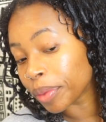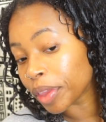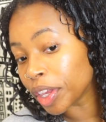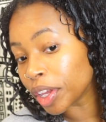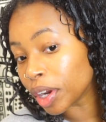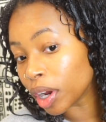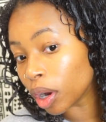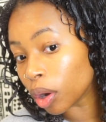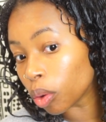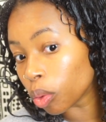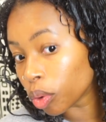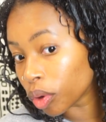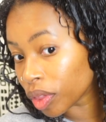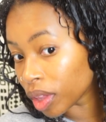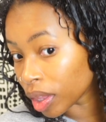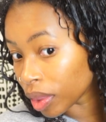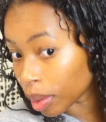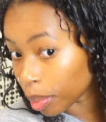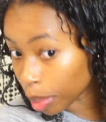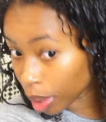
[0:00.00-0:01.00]
you know,
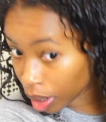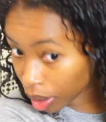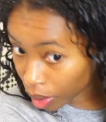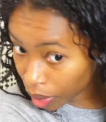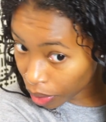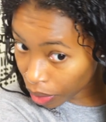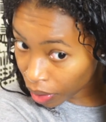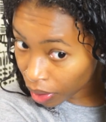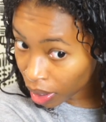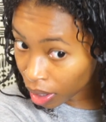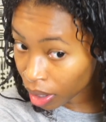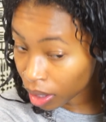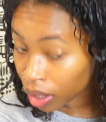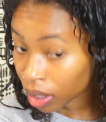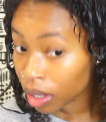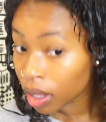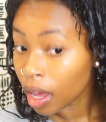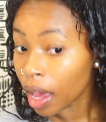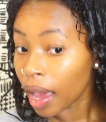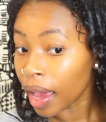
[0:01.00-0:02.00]
within the month,
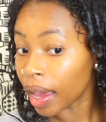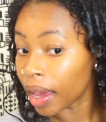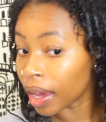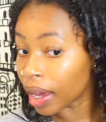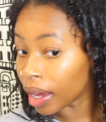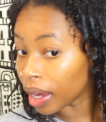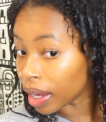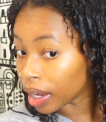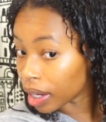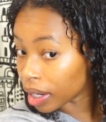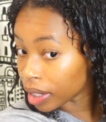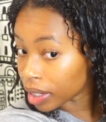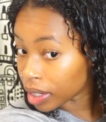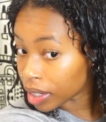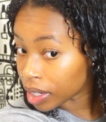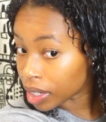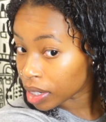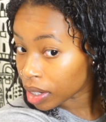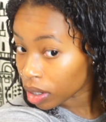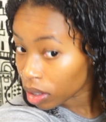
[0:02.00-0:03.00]

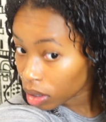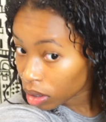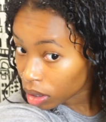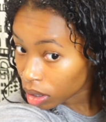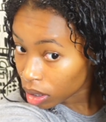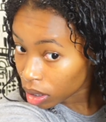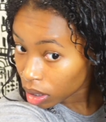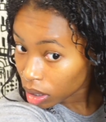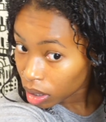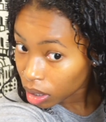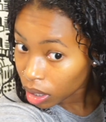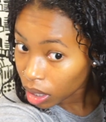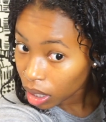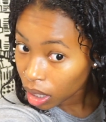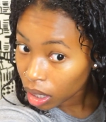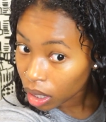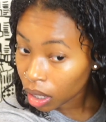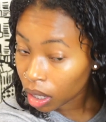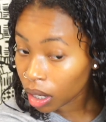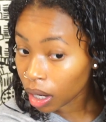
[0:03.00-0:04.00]
and
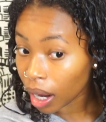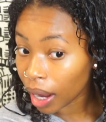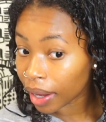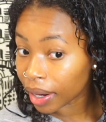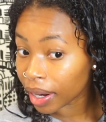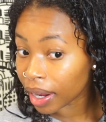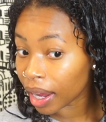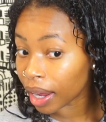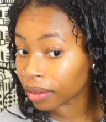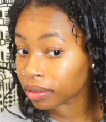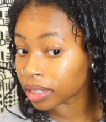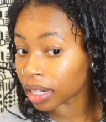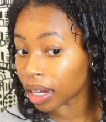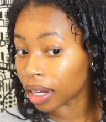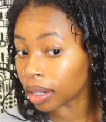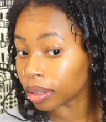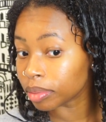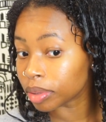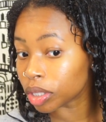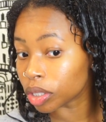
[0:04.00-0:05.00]
I didn't have
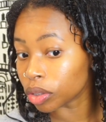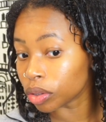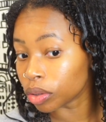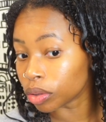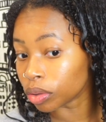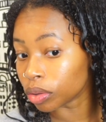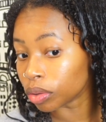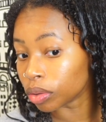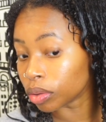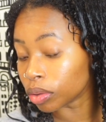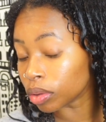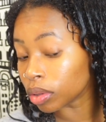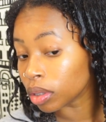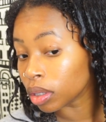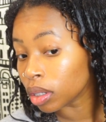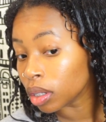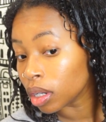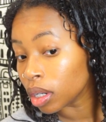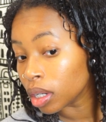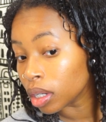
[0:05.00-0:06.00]
time to
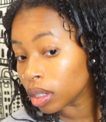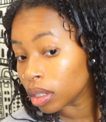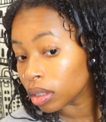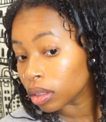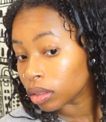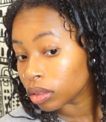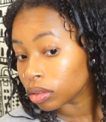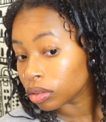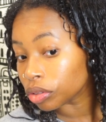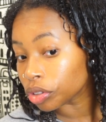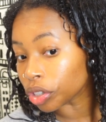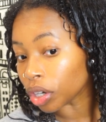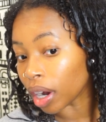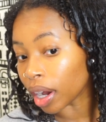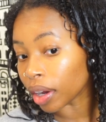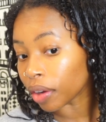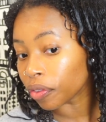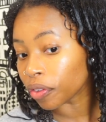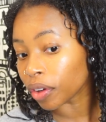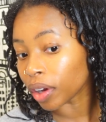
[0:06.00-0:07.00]

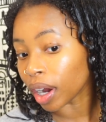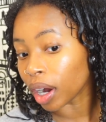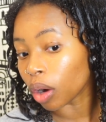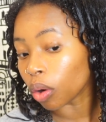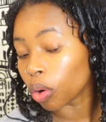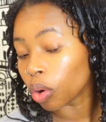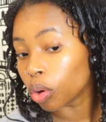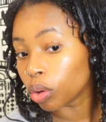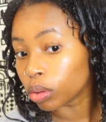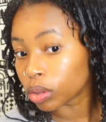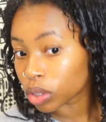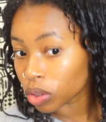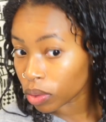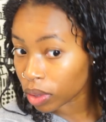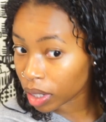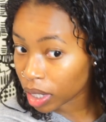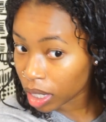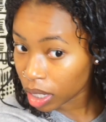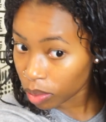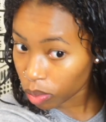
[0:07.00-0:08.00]
try to figure out who's
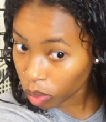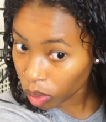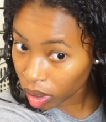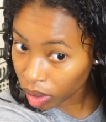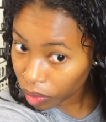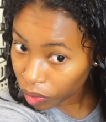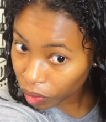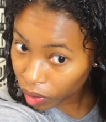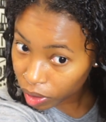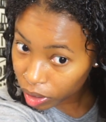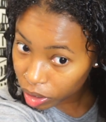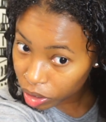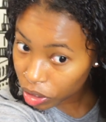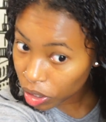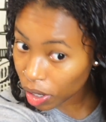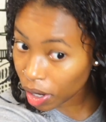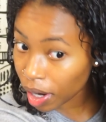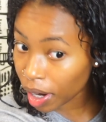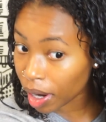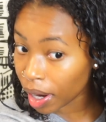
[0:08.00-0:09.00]
going to keep what
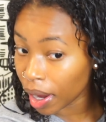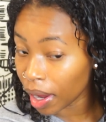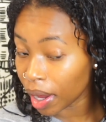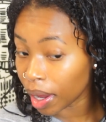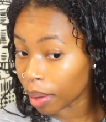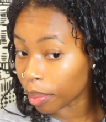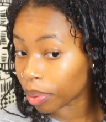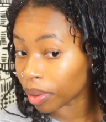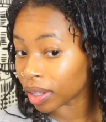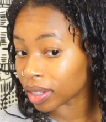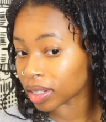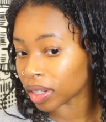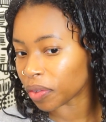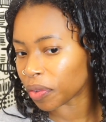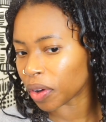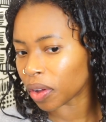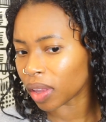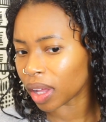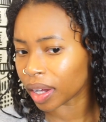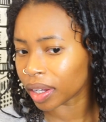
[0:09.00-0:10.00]
furniture, and plus I
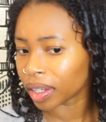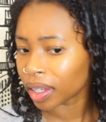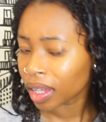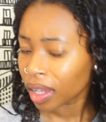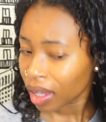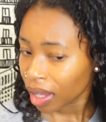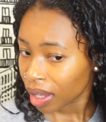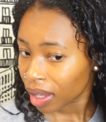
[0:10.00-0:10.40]
felt like